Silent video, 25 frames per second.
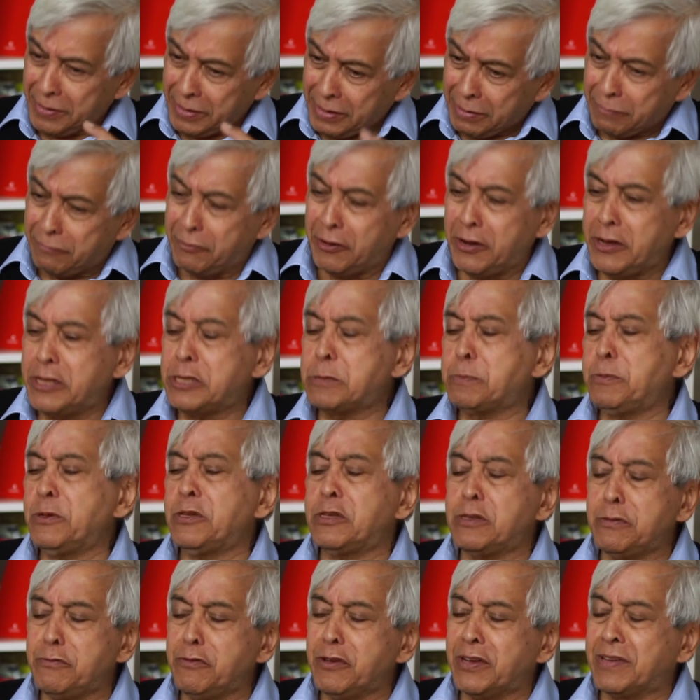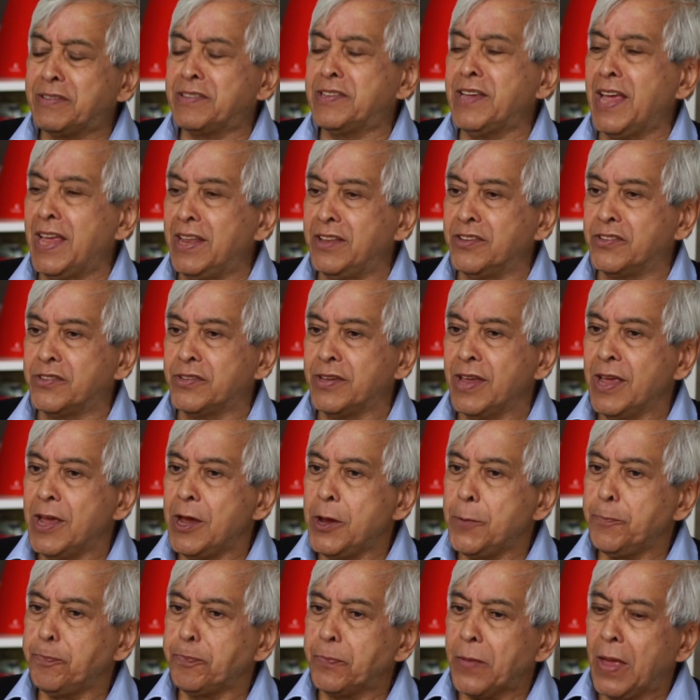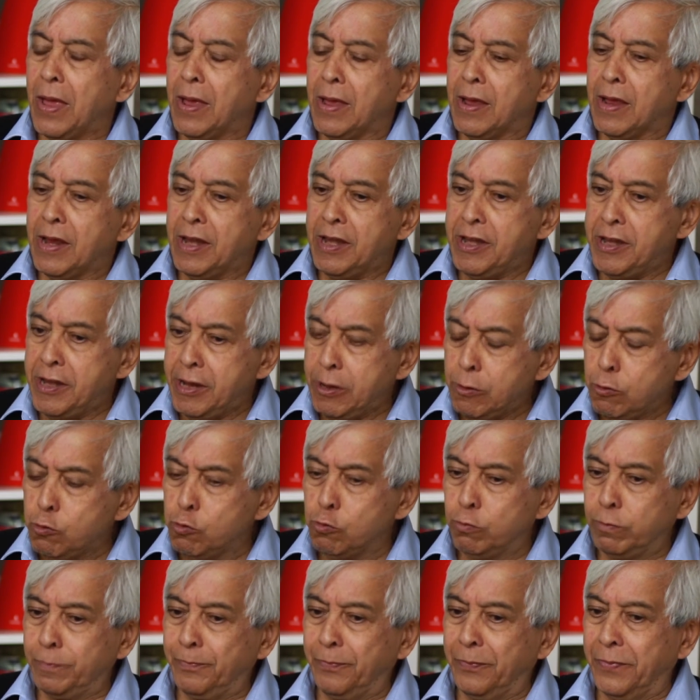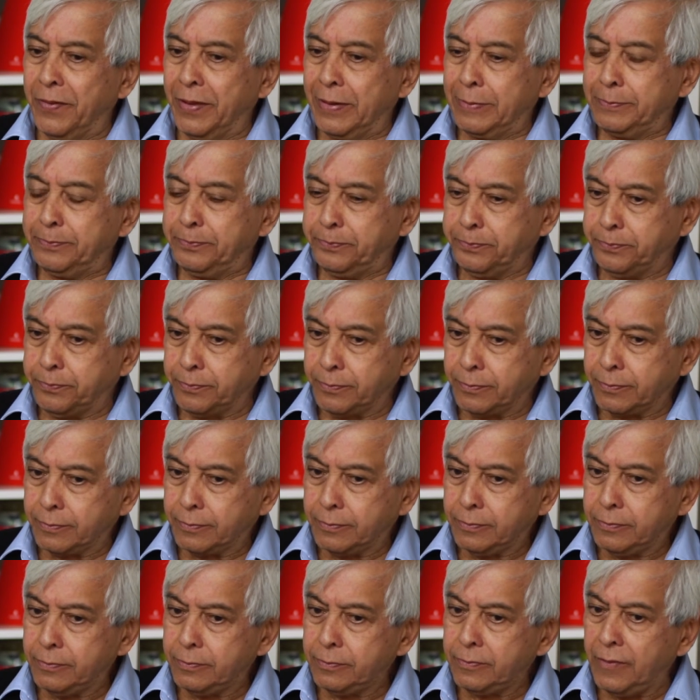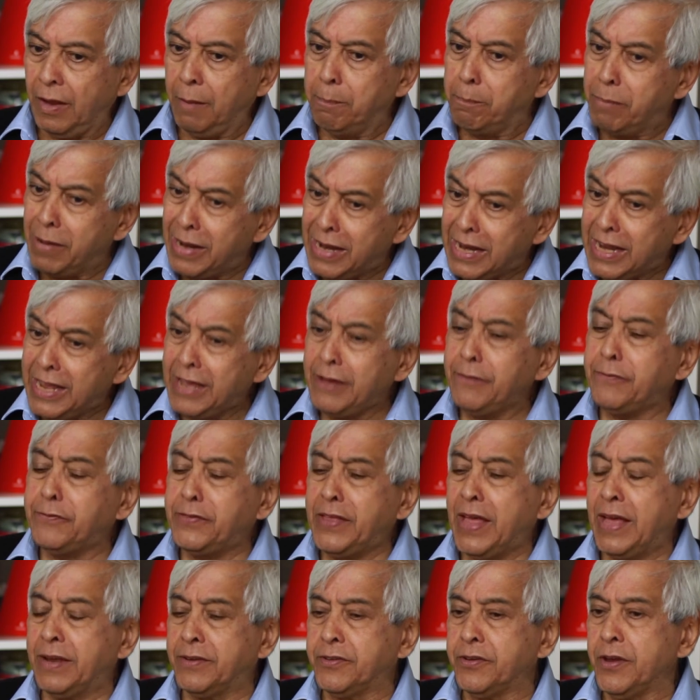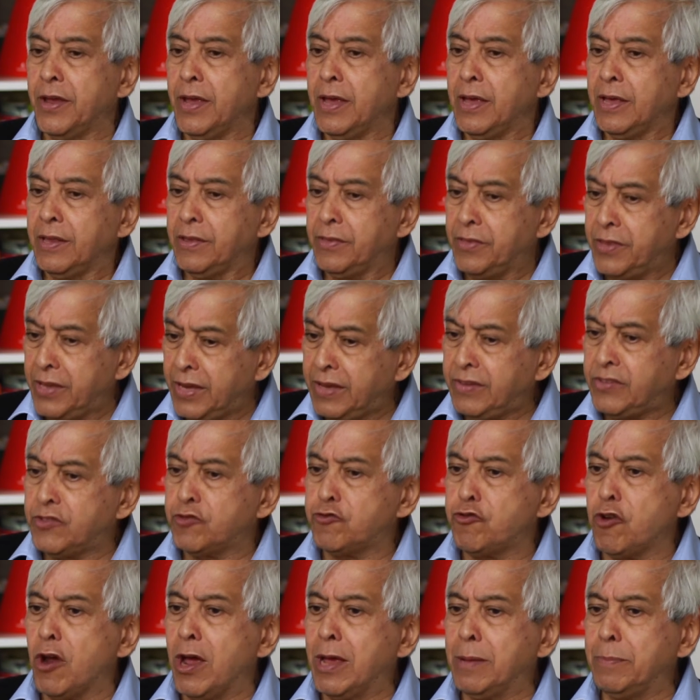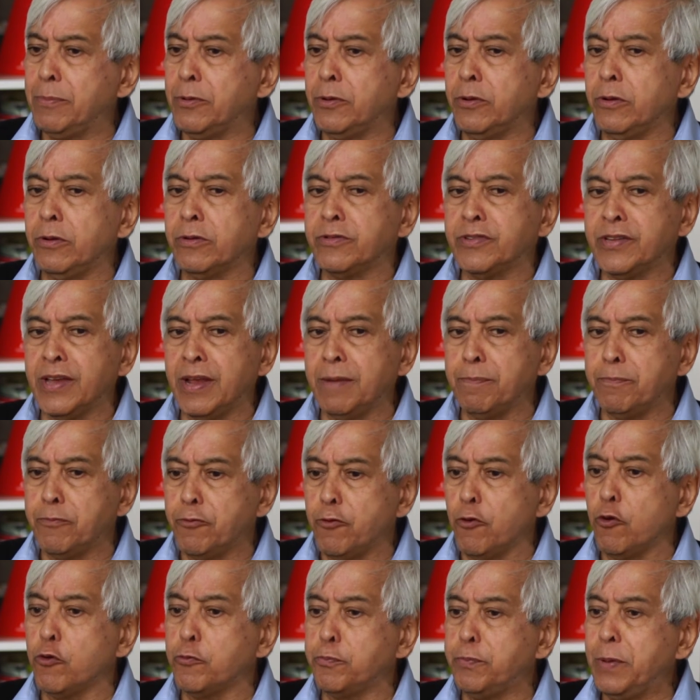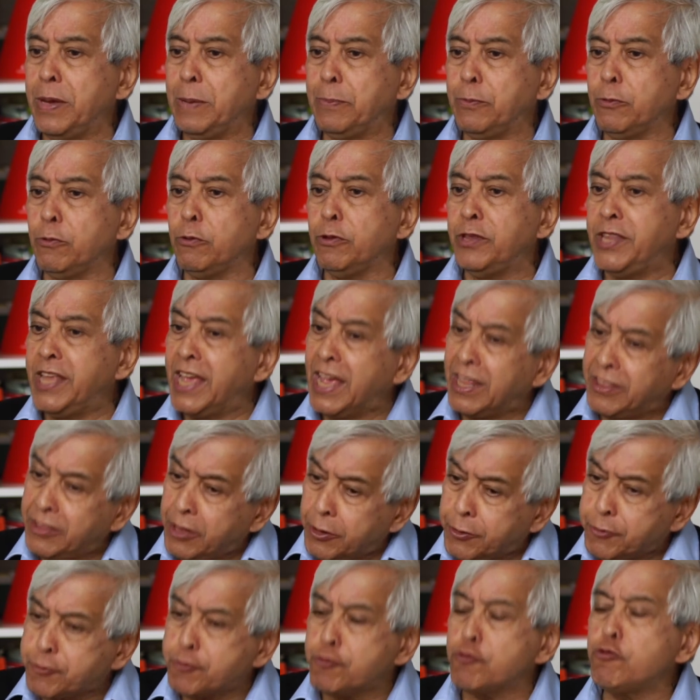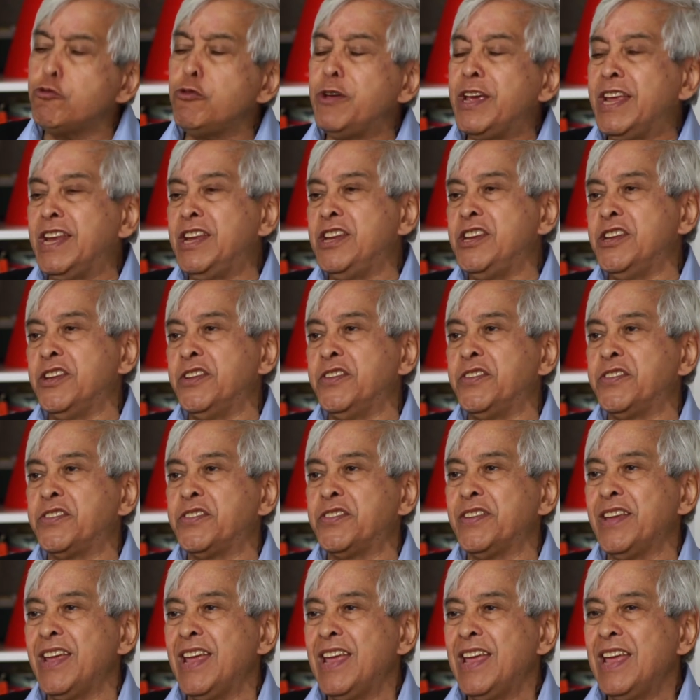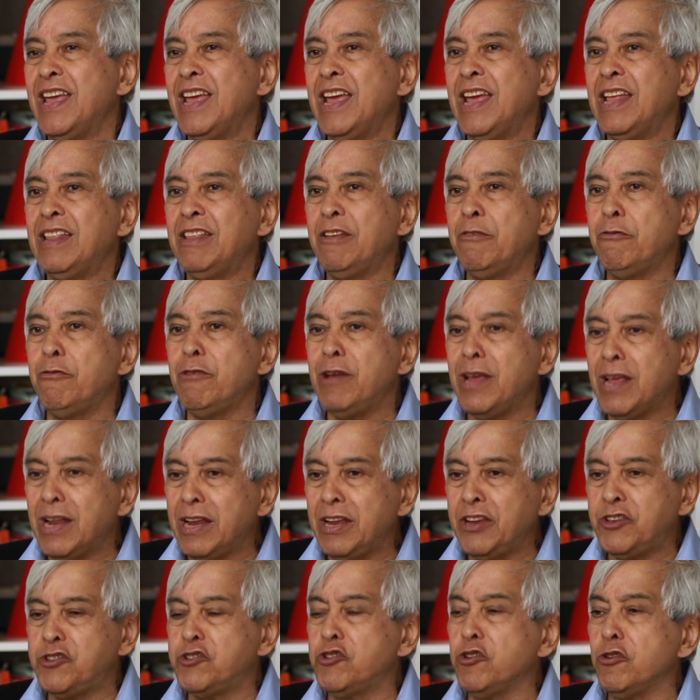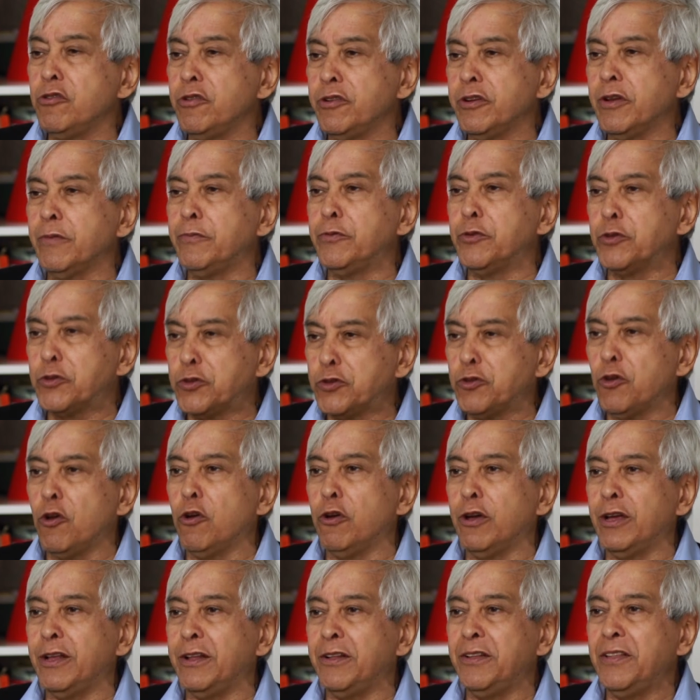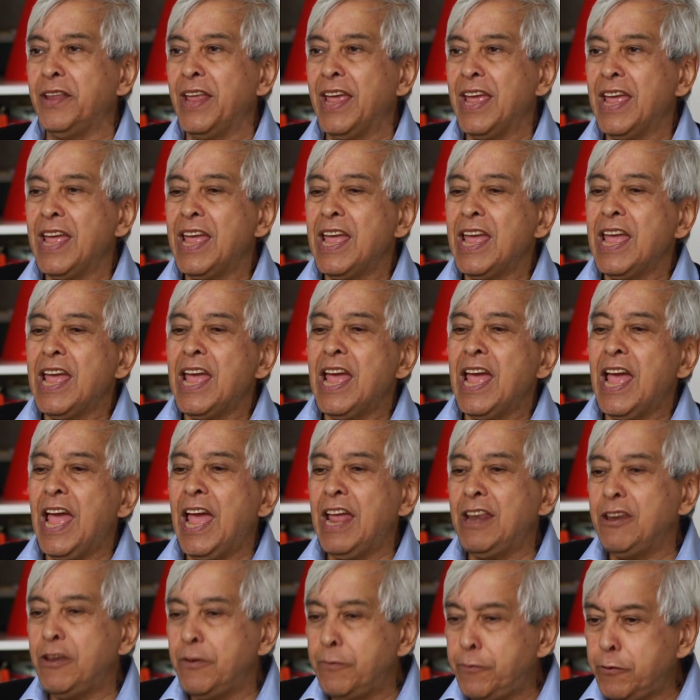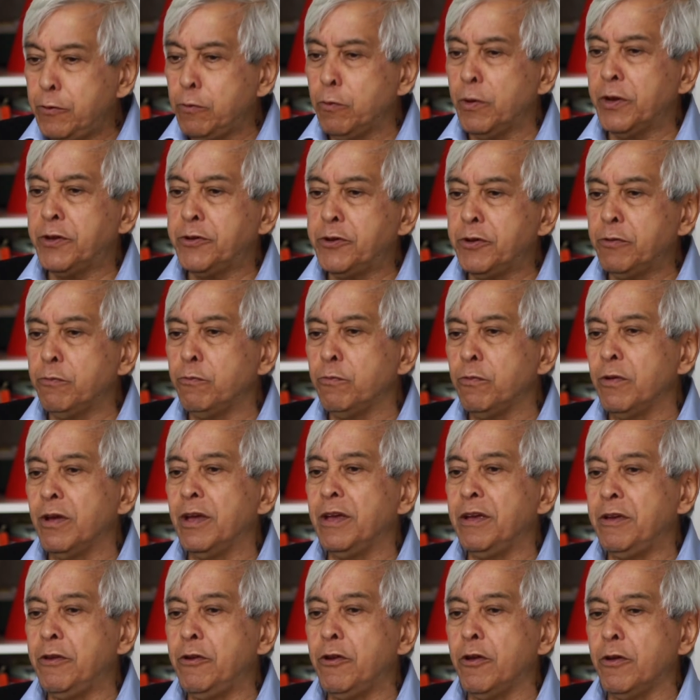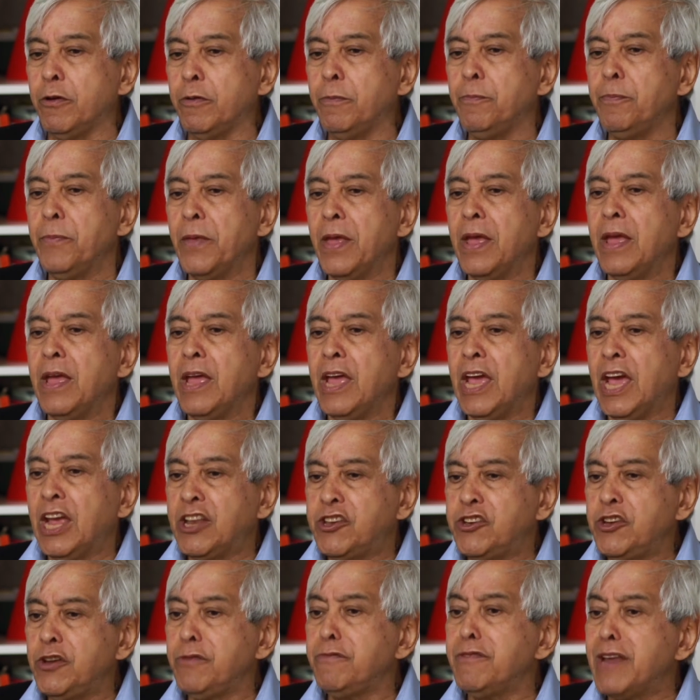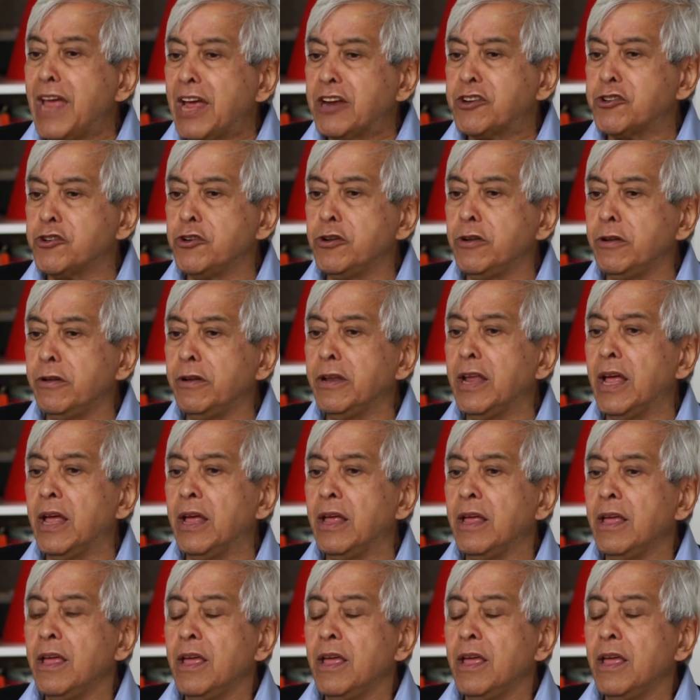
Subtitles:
in a very specific sense. New belief that these tribals and folk people, they are the true Indians, the really children of the soil. And if you were to, achieve national